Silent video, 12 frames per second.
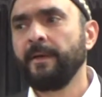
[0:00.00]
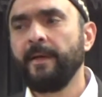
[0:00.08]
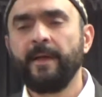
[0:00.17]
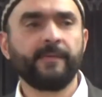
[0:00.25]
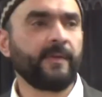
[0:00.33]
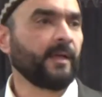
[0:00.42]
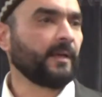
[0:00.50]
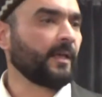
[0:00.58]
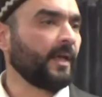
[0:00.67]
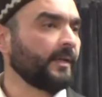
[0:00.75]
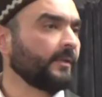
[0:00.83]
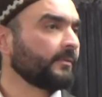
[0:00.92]
Is that going to
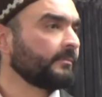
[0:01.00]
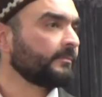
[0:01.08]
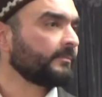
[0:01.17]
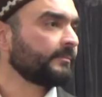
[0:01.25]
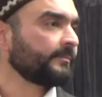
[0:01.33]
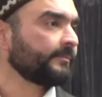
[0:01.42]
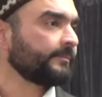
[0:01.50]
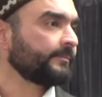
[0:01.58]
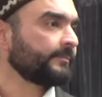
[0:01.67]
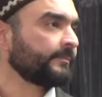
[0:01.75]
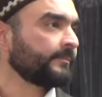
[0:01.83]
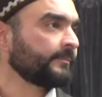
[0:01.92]
cut it?
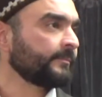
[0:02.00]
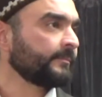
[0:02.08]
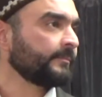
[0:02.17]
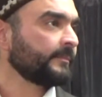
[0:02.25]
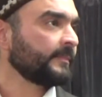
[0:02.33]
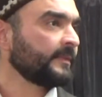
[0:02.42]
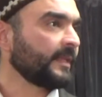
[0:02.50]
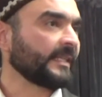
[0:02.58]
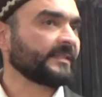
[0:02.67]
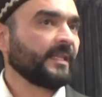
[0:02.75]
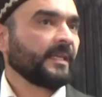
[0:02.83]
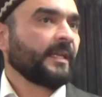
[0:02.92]

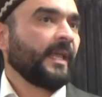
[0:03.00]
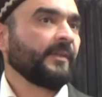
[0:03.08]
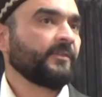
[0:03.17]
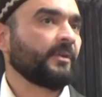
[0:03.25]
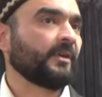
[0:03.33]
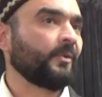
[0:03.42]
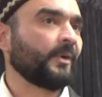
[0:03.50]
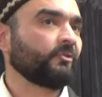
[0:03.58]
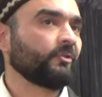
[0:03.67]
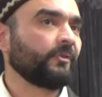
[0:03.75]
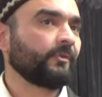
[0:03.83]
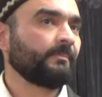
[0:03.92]
That's not going to answer our
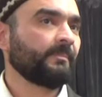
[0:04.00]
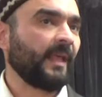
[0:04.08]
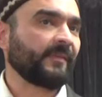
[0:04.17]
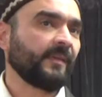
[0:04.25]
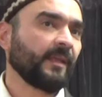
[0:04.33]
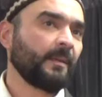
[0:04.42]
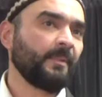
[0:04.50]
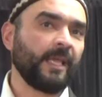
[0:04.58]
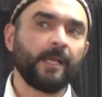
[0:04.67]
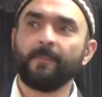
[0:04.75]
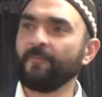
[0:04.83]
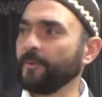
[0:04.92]
questions. That's not going to be
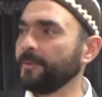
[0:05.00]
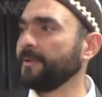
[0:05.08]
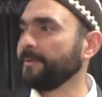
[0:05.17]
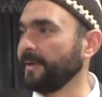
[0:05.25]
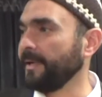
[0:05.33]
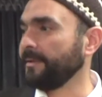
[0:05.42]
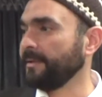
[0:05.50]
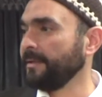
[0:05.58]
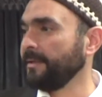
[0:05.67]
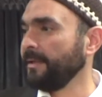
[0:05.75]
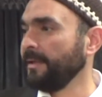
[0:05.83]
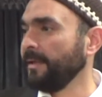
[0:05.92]
helpful, right?
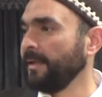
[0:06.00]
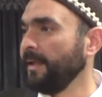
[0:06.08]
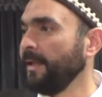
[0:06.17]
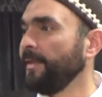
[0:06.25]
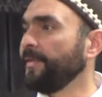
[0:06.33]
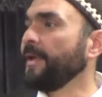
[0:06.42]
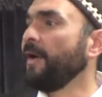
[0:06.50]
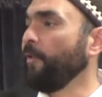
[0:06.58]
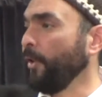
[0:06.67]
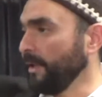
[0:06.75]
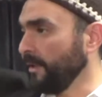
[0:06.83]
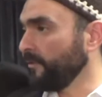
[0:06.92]
The
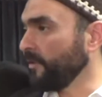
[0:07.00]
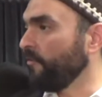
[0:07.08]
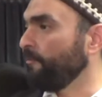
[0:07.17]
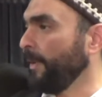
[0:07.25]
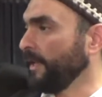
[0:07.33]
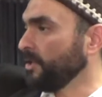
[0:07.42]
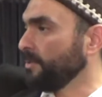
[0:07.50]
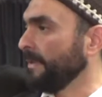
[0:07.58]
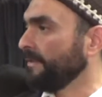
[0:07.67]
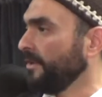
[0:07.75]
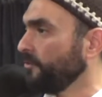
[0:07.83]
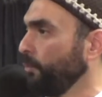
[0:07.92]
avoidance of
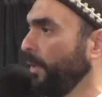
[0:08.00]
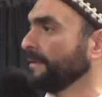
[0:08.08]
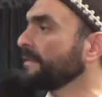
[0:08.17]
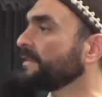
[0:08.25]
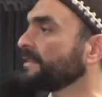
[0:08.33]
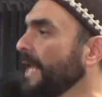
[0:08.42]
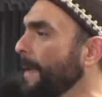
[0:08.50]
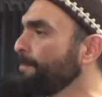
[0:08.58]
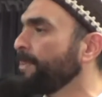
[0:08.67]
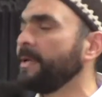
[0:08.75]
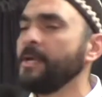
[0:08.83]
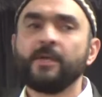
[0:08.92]
punishment is one
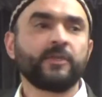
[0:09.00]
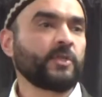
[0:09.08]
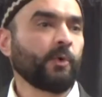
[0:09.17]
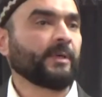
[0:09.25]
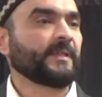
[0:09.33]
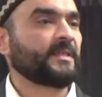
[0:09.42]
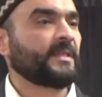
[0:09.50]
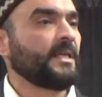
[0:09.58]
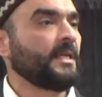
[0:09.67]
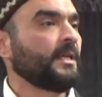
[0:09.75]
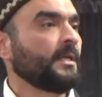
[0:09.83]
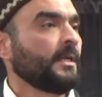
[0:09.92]
step towards
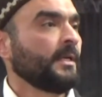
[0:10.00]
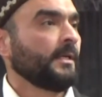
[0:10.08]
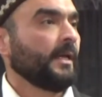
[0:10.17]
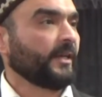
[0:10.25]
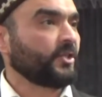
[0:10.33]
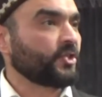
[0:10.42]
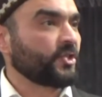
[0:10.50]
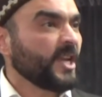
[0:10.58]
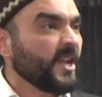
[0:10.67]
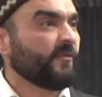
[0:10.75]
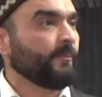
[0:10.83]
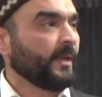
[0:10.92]
the
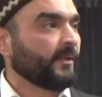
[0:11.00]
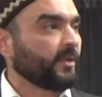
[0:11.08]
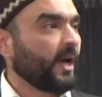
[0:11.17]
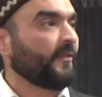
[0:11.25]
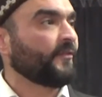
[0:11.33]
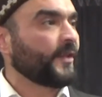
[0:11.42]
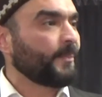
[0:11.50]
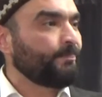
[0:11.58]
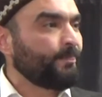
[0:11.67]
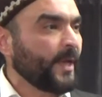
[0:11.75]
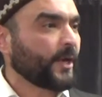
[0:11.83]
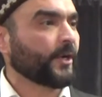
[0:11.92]
achievement of the
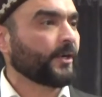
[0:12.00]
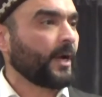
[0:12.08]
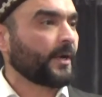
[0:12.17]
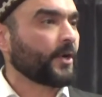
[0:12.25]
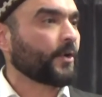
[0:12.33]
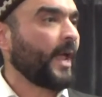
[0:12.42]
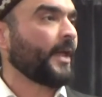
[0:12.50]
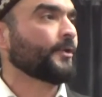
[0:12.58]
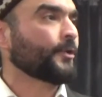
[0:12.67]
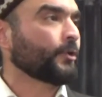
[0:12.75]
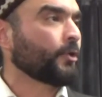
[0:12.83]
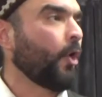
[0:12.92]
bigger and
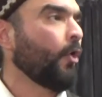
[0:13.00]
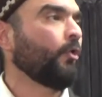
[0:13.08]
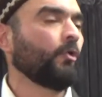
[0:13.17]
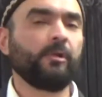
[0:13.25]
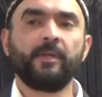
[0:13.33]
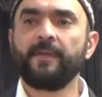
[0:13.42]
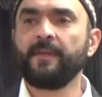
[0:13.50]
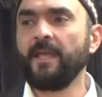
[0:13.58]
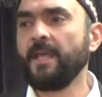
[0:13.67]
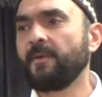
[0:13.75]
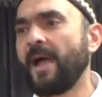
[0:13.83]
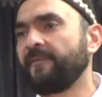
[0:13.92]
grander goal in the
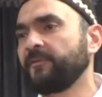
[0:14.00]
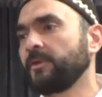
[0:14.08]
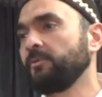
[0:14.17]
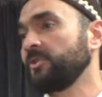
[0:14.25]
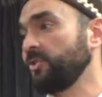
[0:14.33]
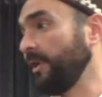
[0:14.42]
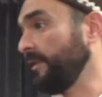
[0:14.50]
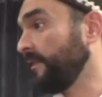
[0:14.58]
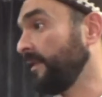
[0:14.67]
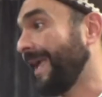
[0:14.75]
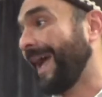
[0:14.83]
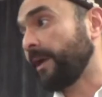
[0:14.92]
hereafter, which
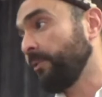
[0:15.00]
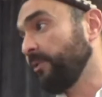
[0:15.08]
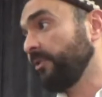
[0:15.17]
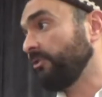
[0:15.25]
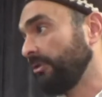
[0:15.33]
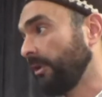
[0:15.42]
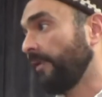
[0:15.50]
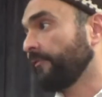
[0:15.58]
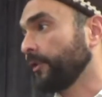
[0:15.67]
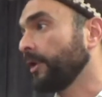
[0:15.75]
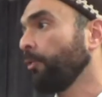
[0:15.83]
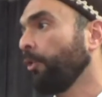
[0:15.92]
is the acquisition of
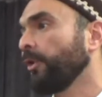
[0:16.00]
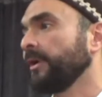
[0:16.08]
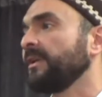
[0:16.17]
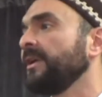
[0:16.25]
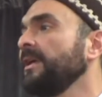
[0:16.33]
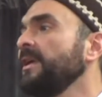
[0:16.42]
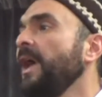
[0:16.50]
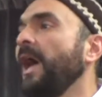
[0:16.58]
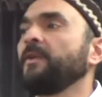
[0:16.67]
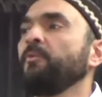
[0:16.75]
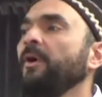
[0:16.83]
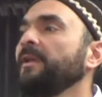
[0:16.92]
reward.
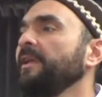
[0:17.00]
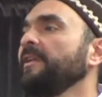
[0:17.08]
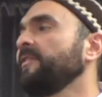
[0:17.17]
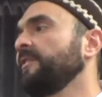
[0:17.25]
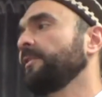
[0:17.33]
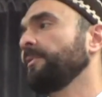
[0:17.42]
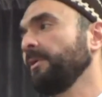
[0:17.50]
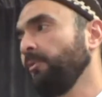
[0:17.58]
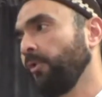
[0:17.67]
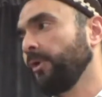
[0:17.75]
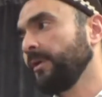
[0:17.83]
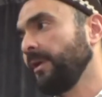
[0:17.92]
And what is the
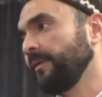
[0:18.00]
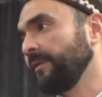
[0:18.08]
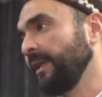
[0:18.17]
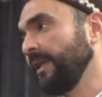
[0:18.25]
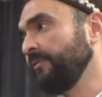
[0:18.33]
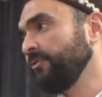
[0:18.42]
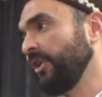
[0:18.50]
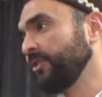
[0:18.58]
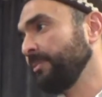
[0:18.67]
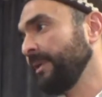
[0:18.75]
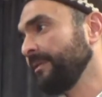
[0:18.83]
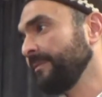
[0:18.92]
reward on the Day of
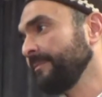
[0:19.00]
Judgment?